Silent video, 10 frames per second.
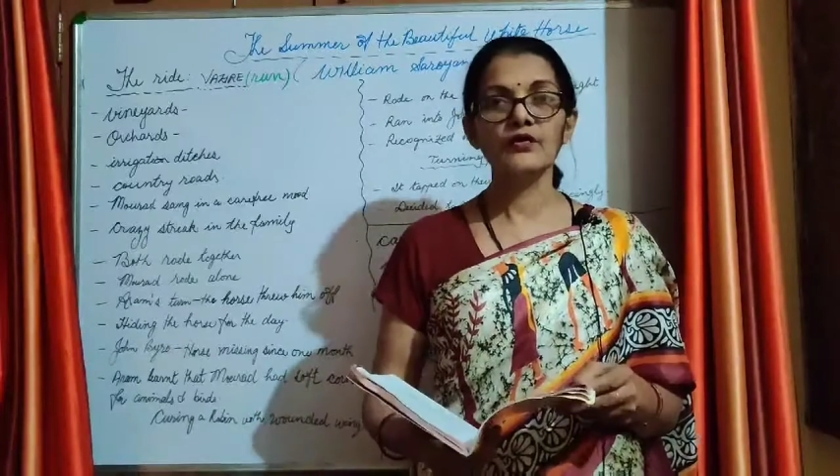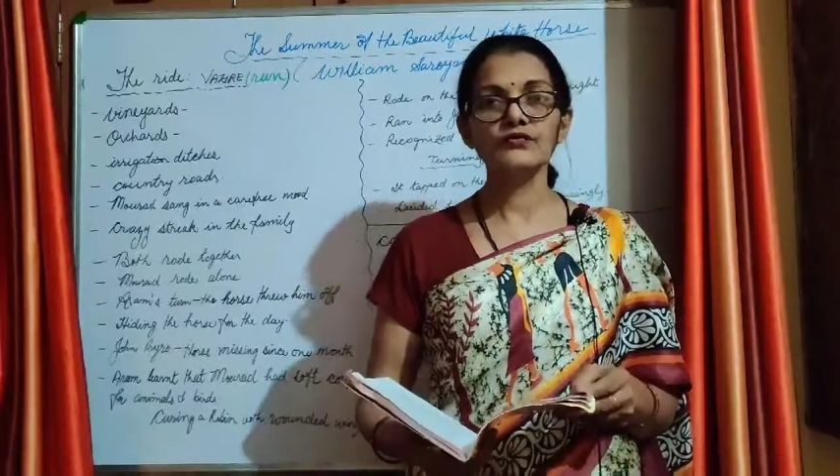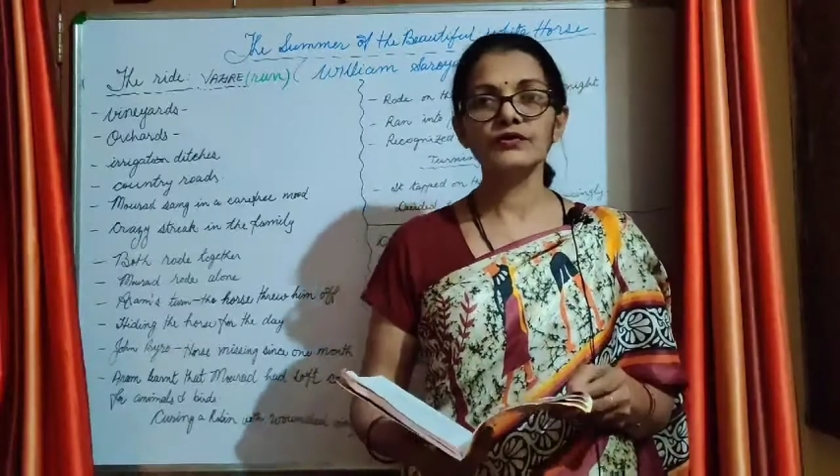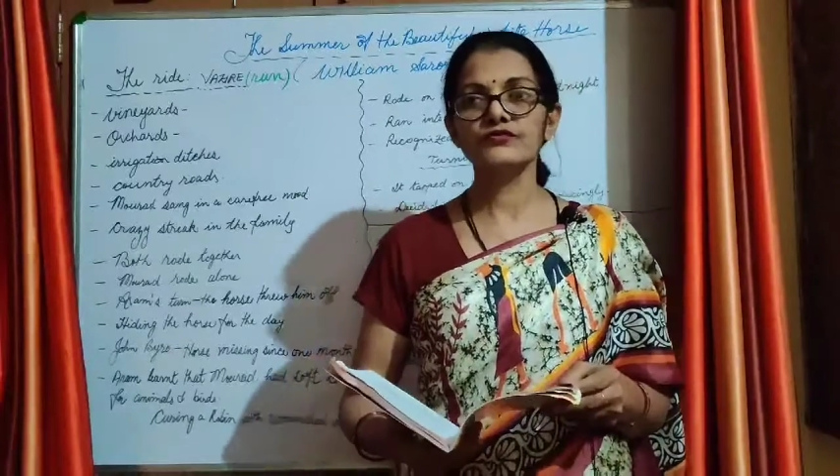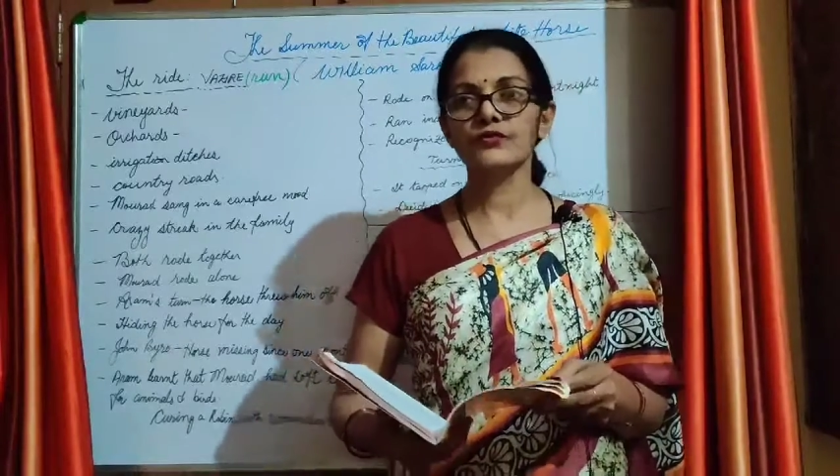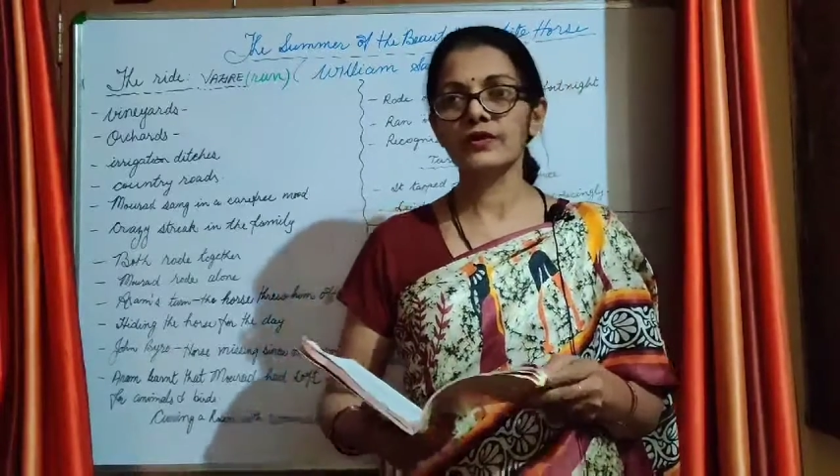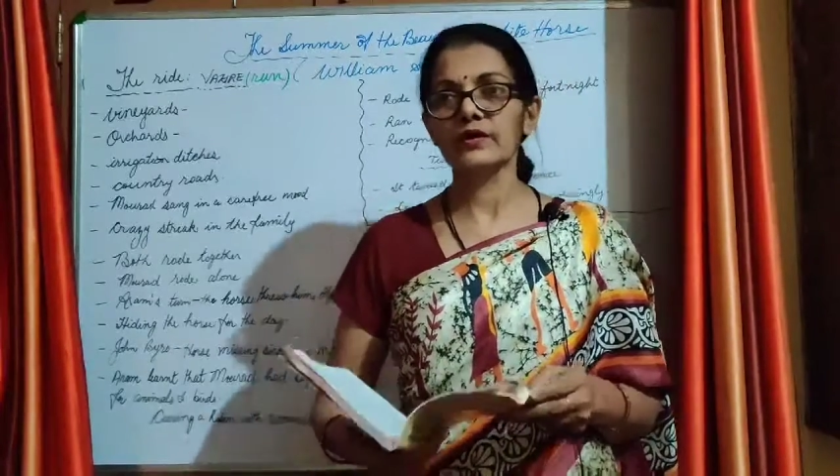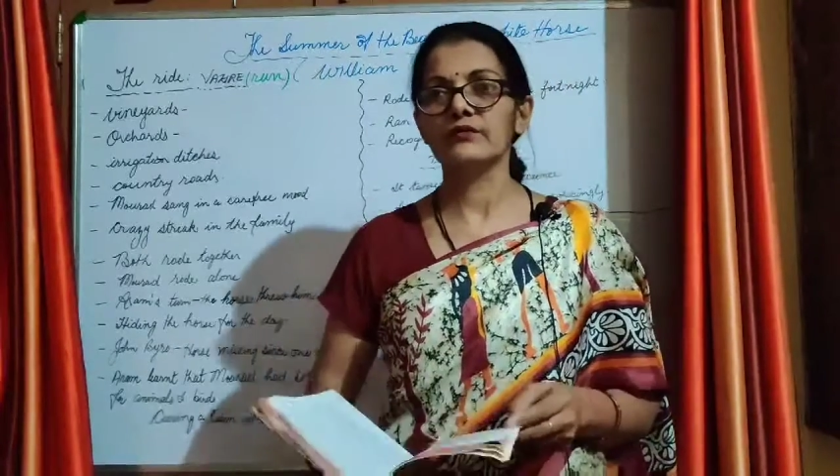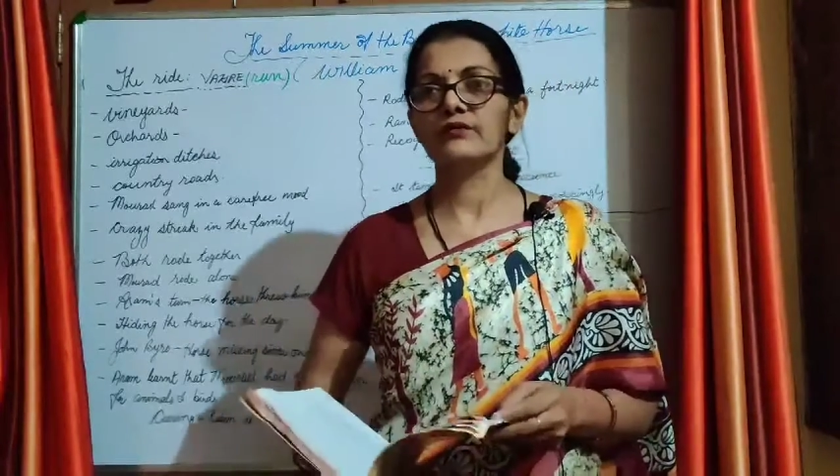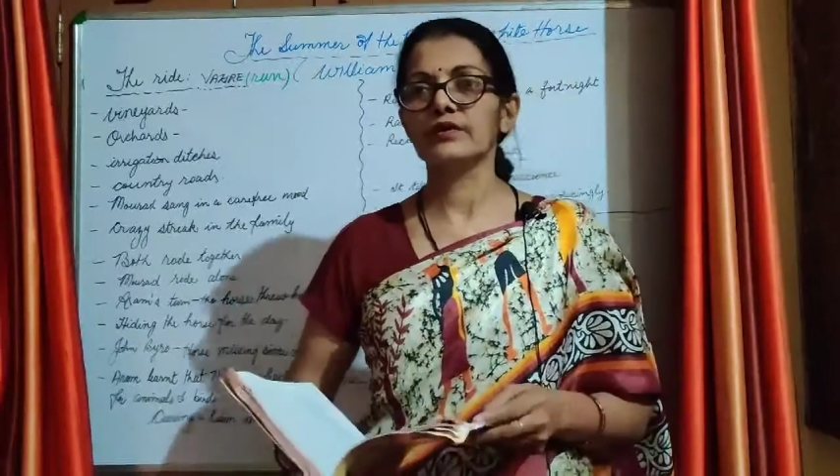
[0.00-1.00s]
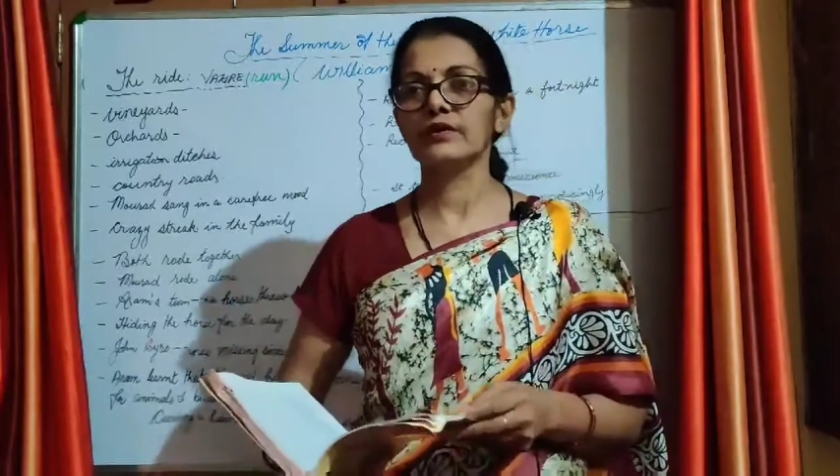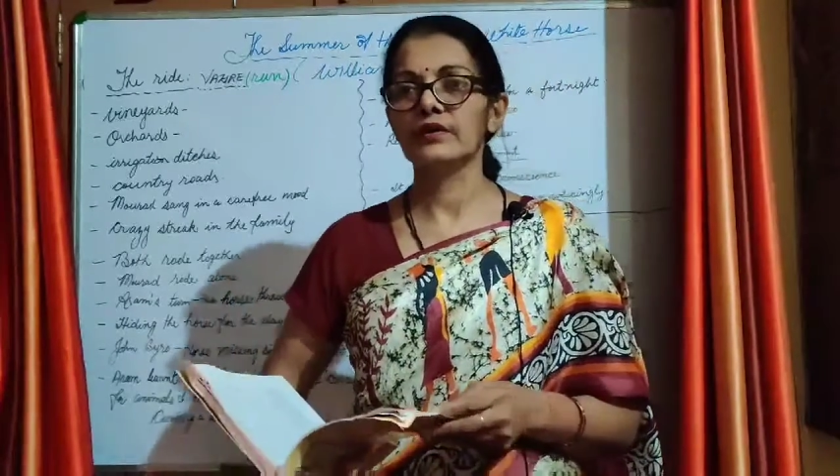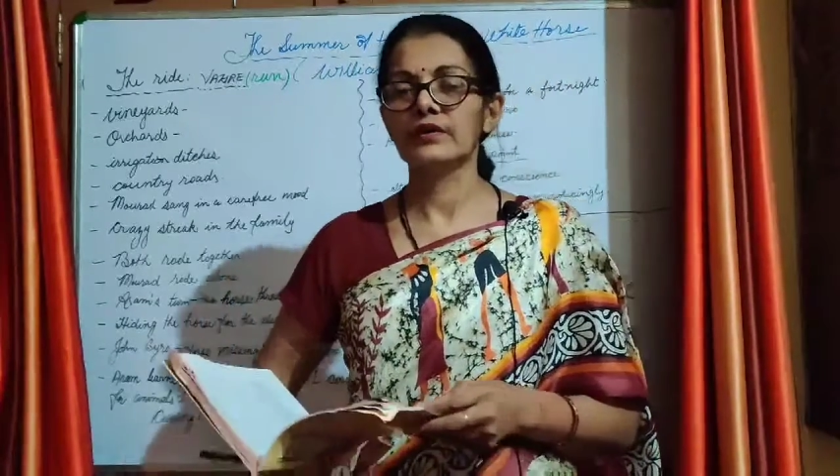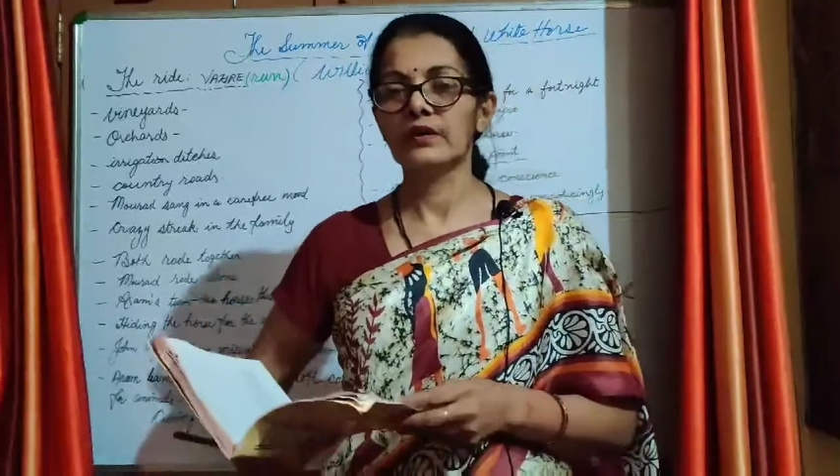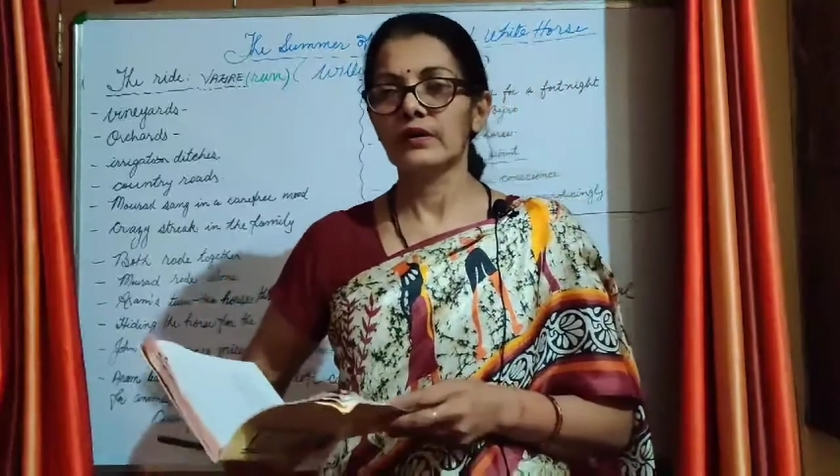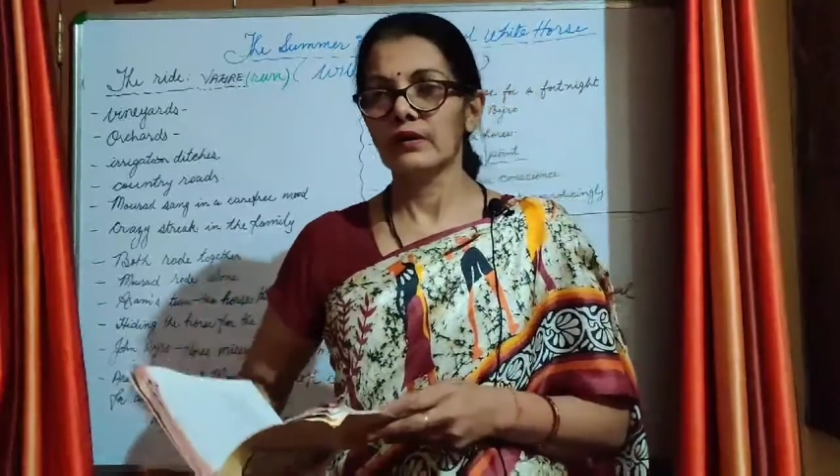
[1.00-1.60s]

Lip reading: Now he says, why?